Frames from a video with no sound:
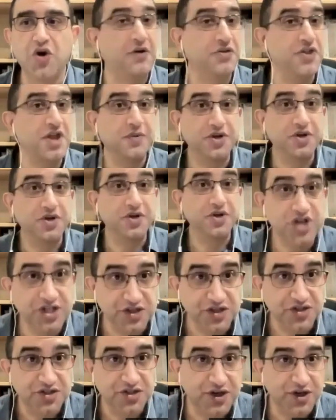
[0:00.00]
how they were
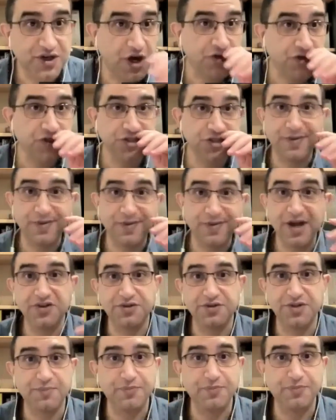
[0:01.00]
treated, not just by
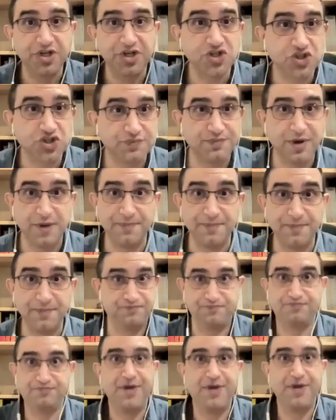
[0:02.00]
the British,
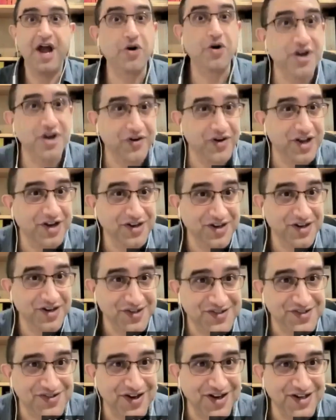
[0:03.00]
but by ordinary
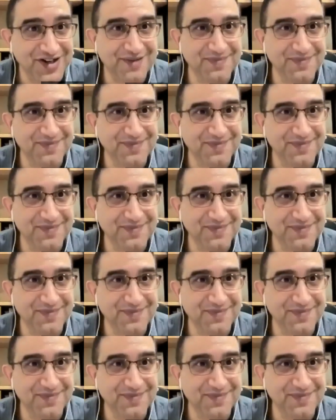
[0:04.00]
Indians, right?